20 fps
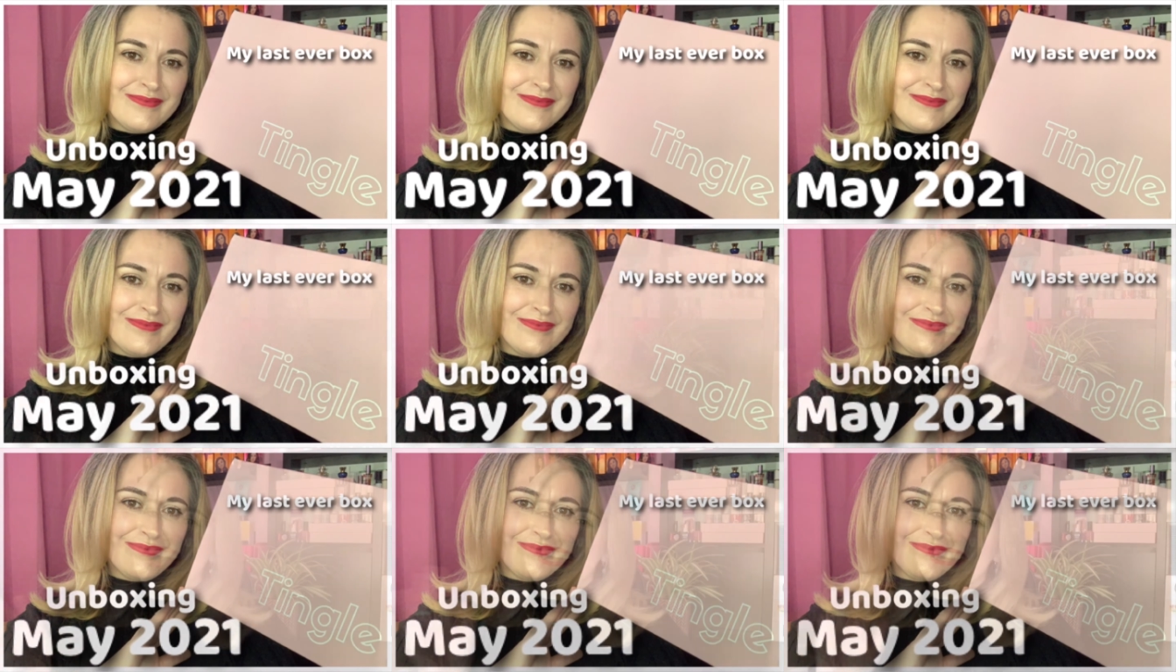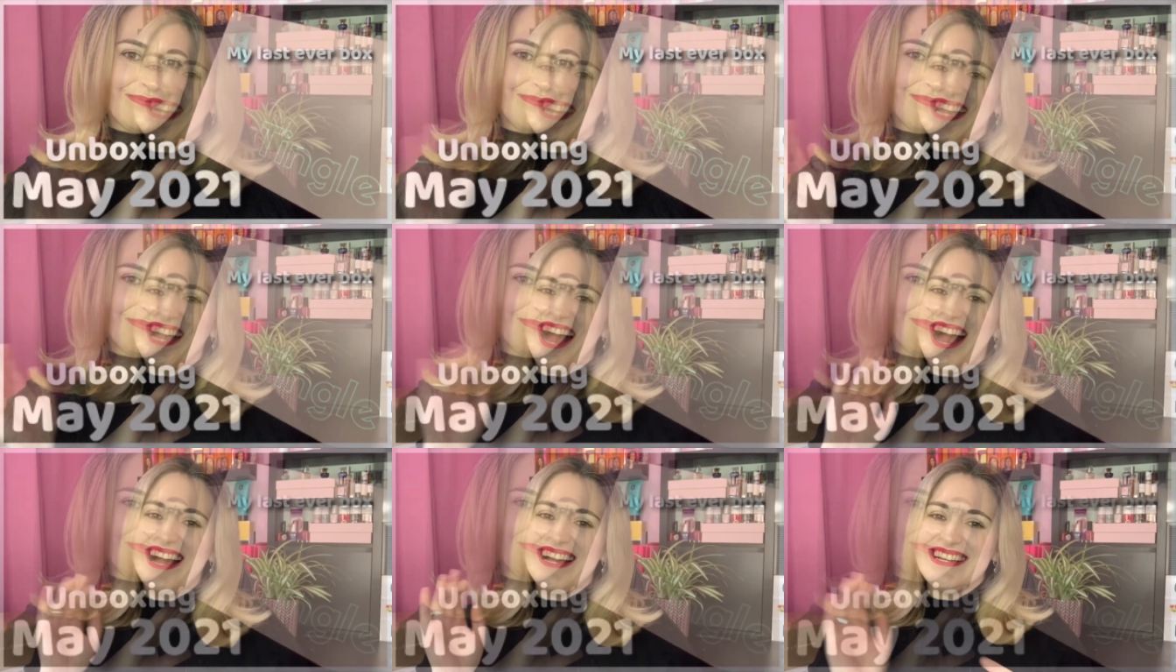Hi there
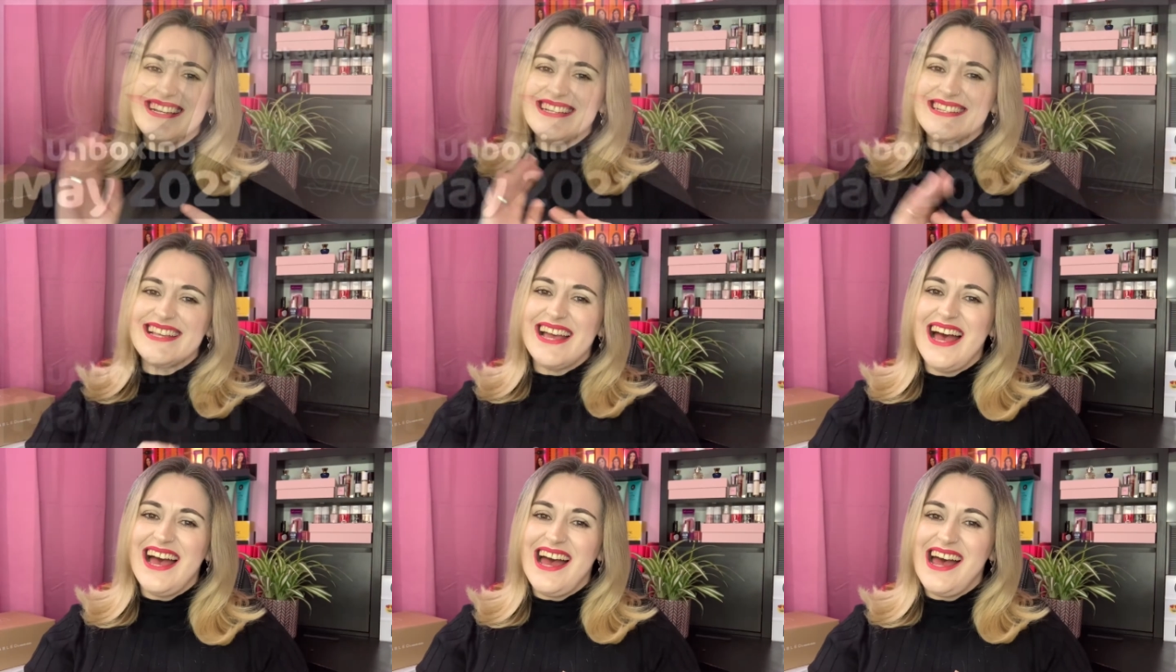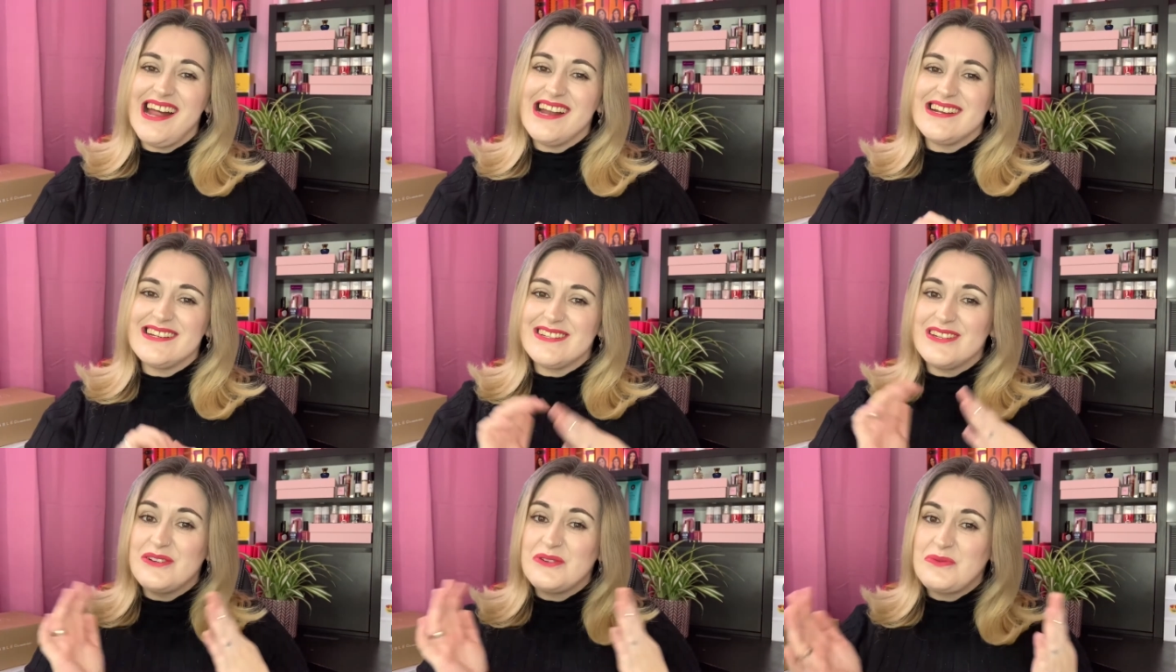guys
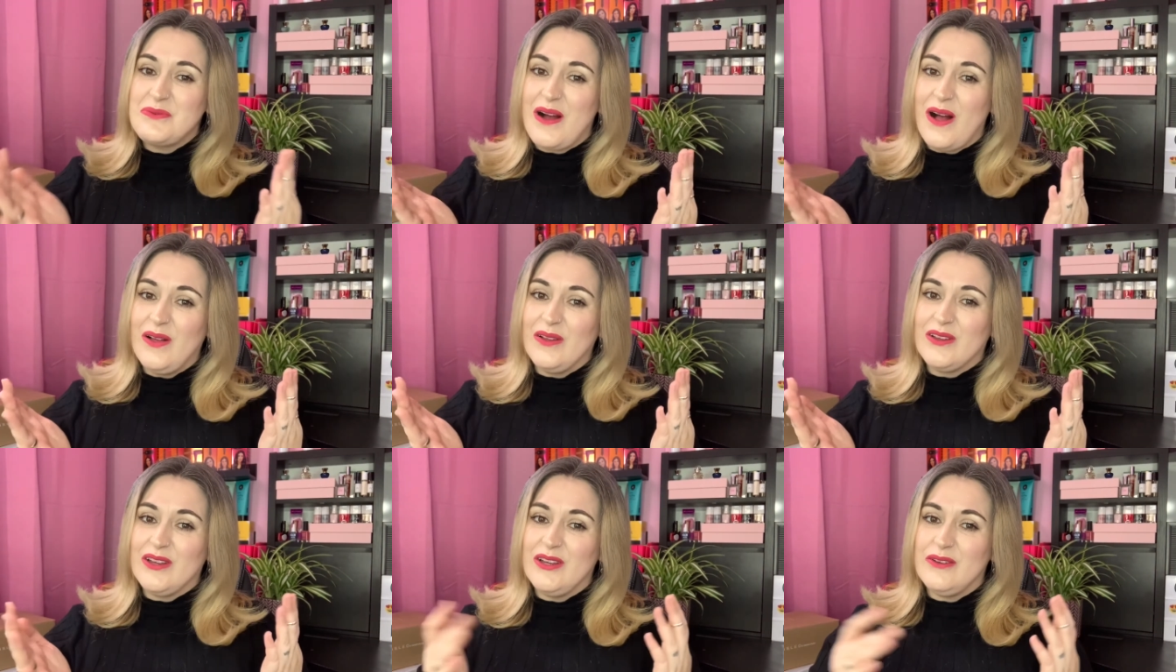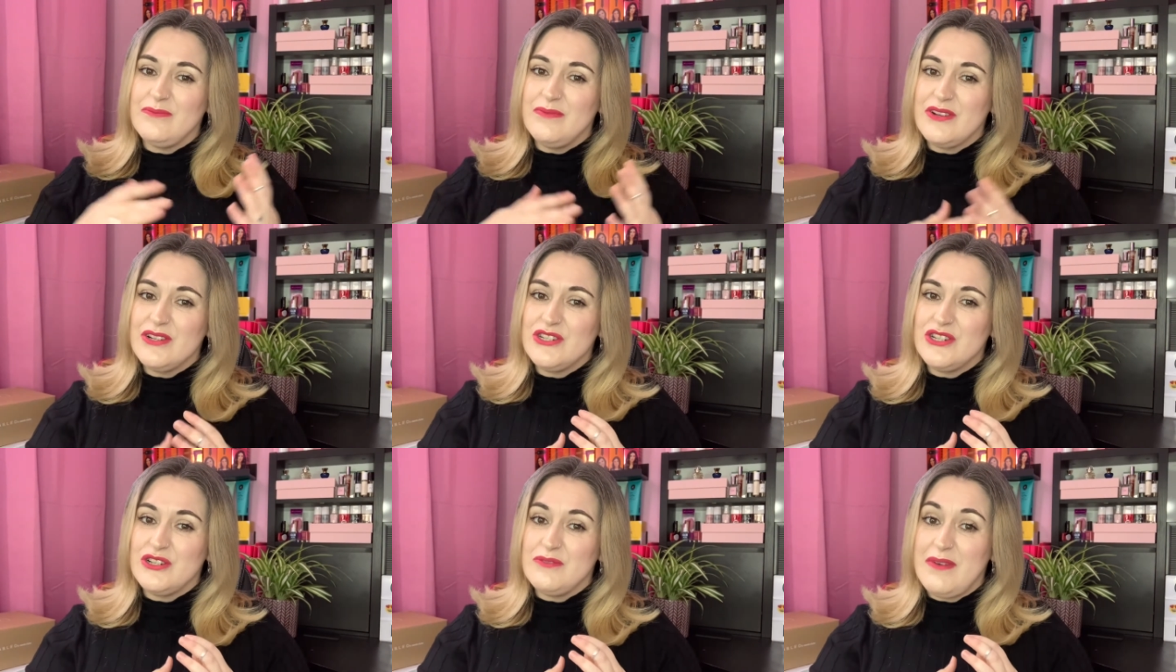and welcome
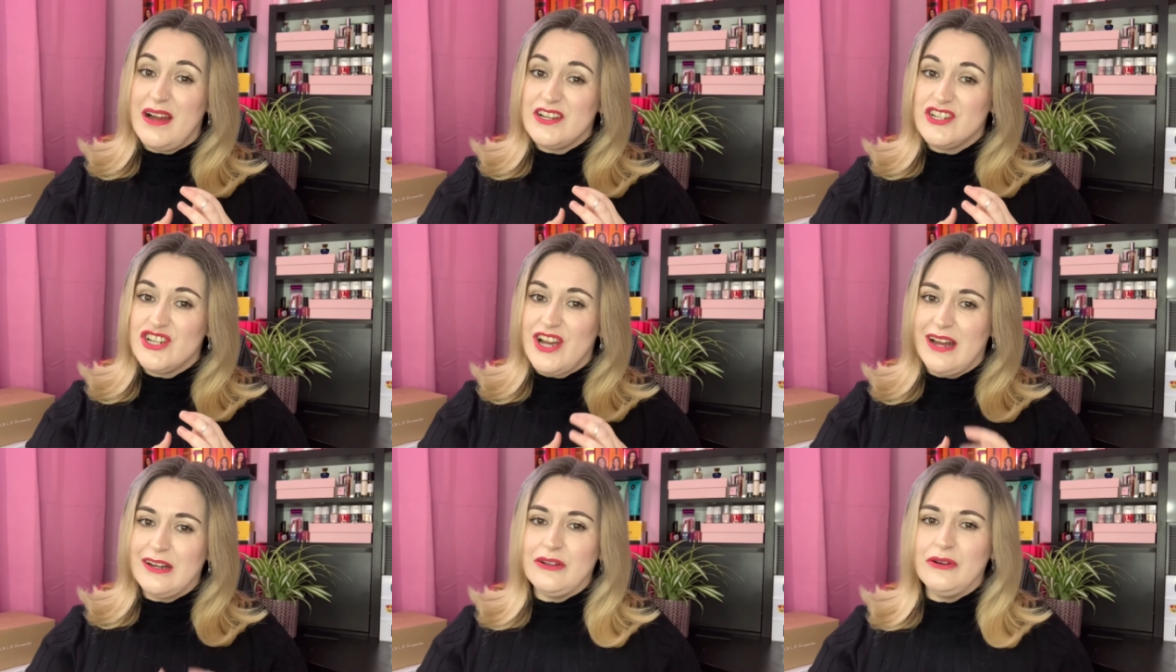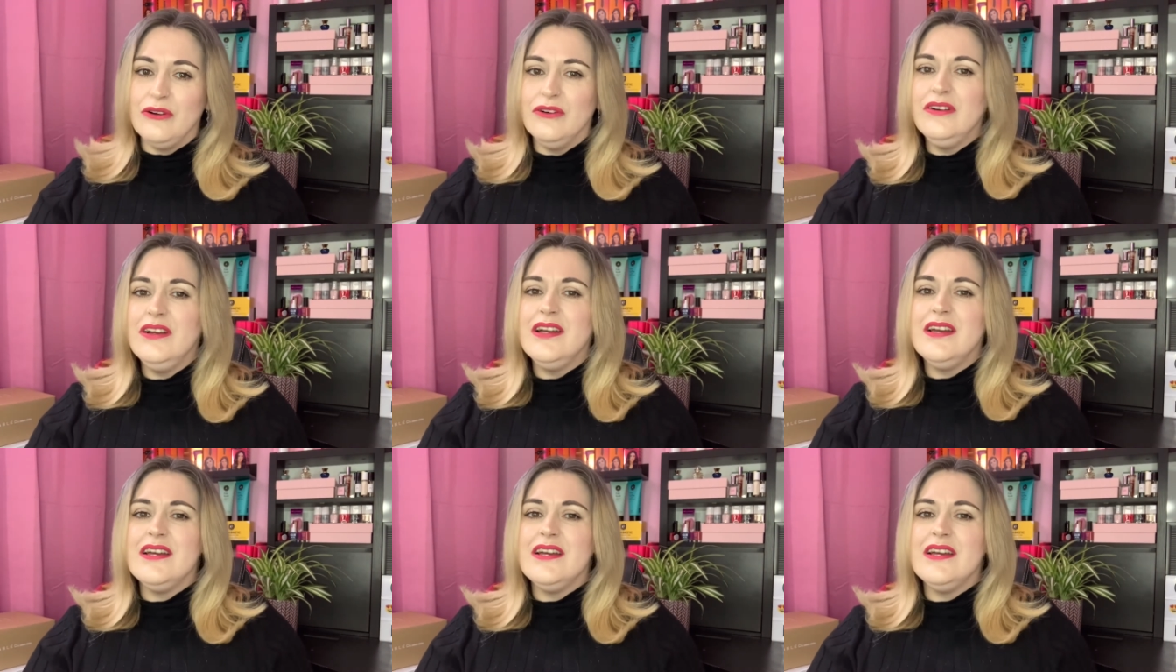to my channel.